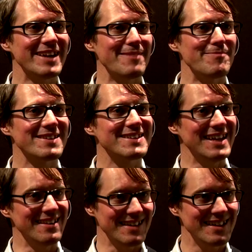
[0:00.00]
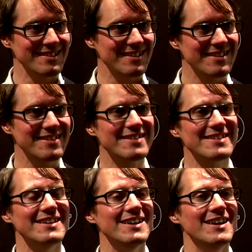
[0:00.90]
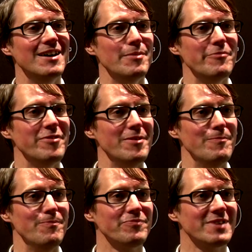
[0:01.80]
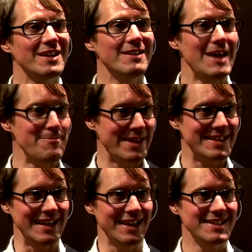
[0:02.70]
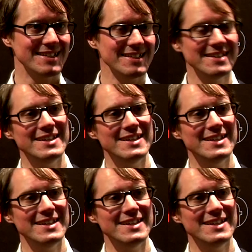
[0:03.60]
name's Dan Zelcs. I'm from NPC London.